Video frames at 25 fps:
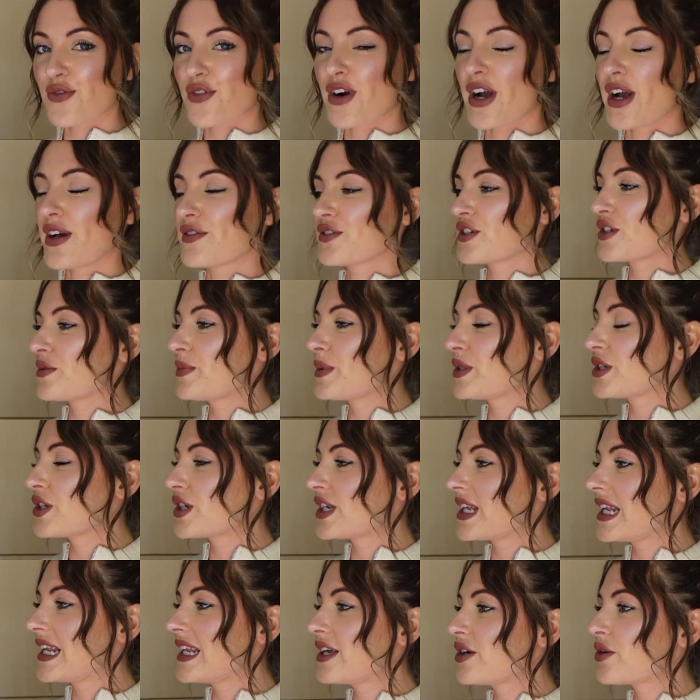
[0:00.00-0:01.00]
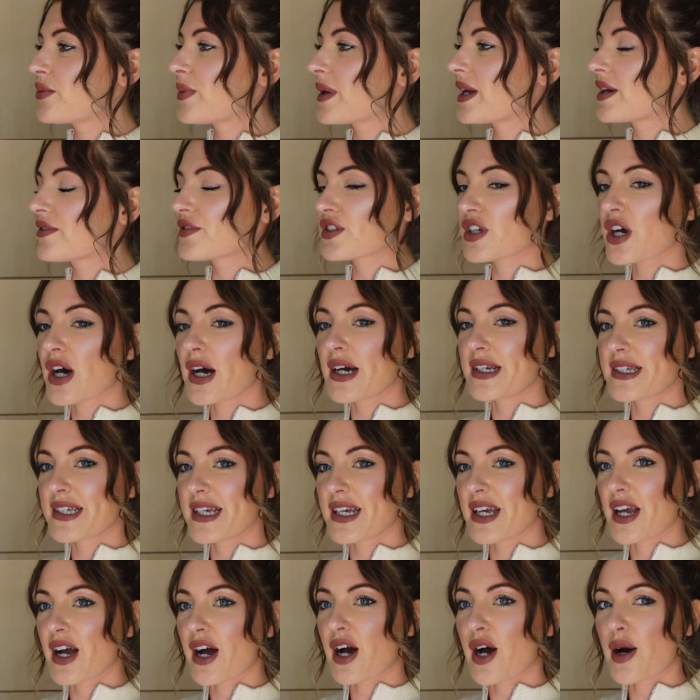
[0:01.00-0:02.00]
Right, I've just been doing a little bit of
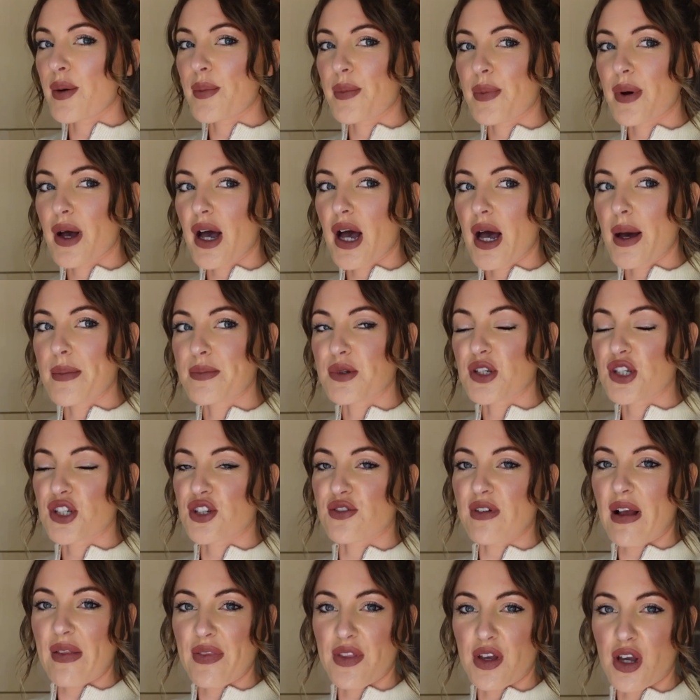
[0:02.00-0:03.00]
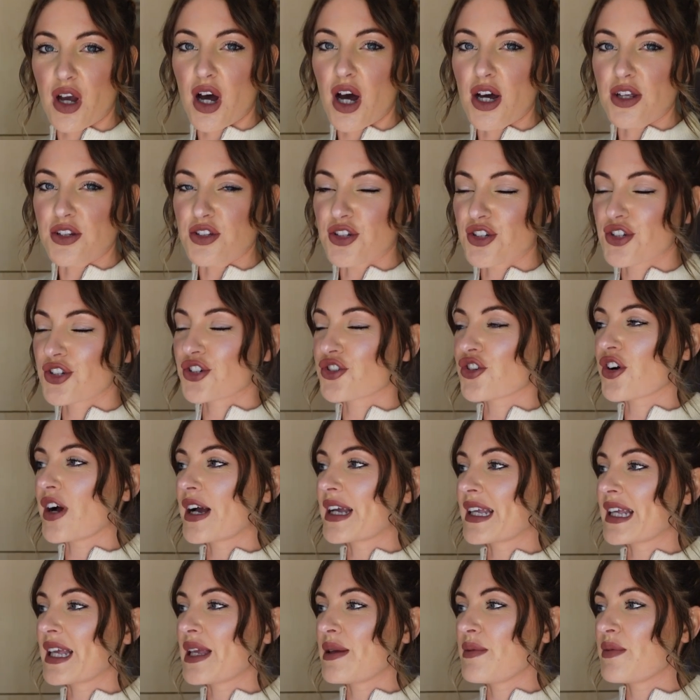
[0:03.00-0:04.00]
tidying up just around the garden, just to try
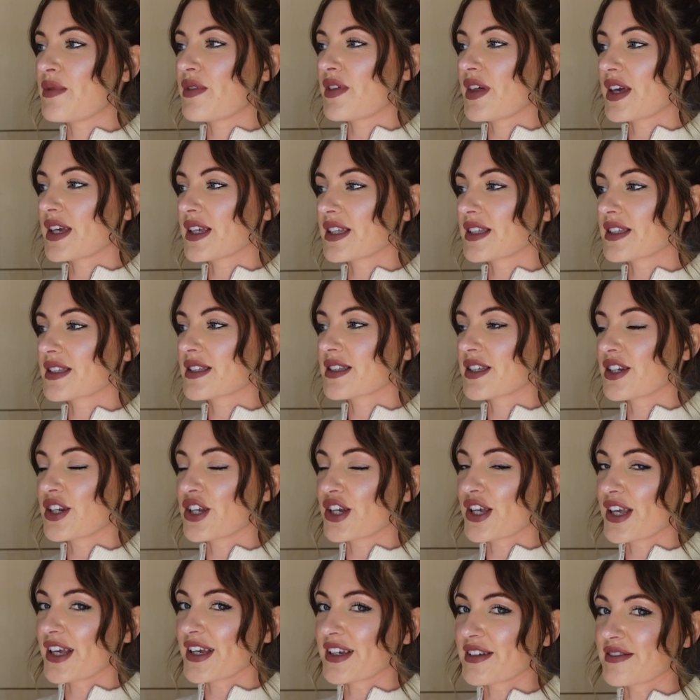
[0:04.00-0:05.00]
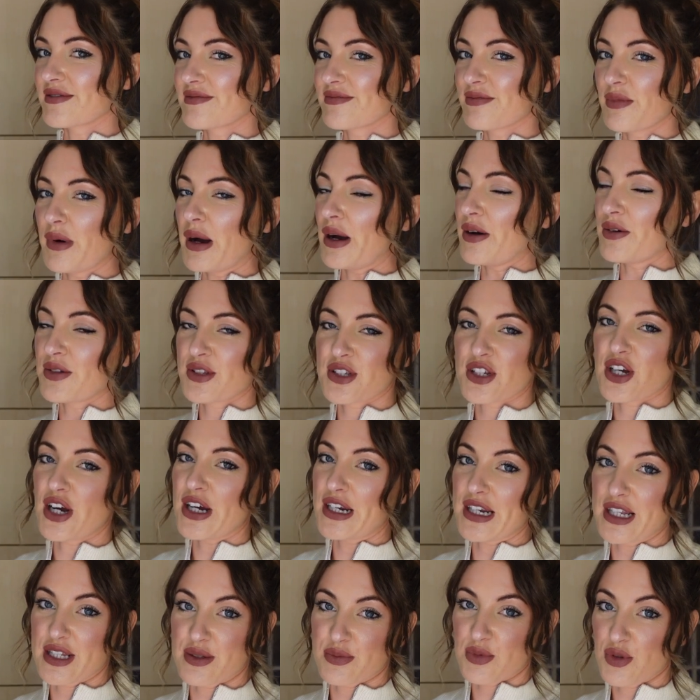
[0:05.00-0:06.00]
and keep things looking, well, as
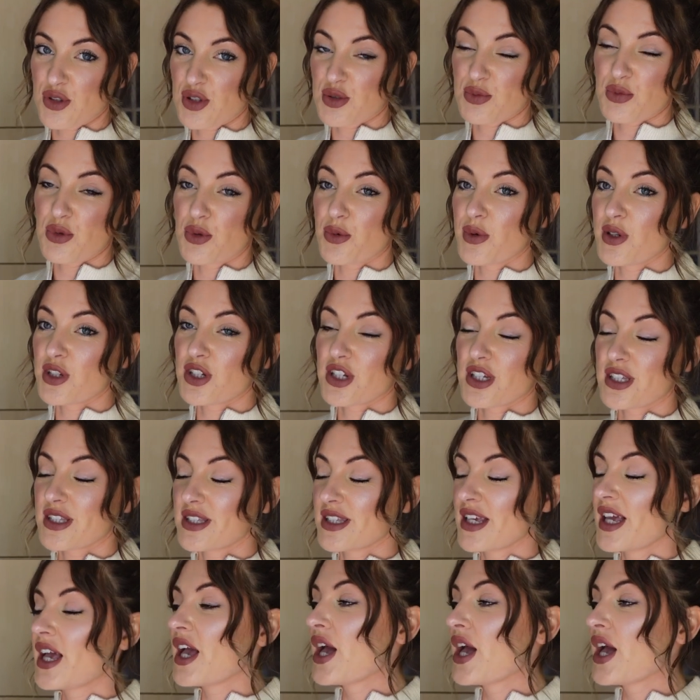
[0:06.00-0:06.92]
tidy as possible, which is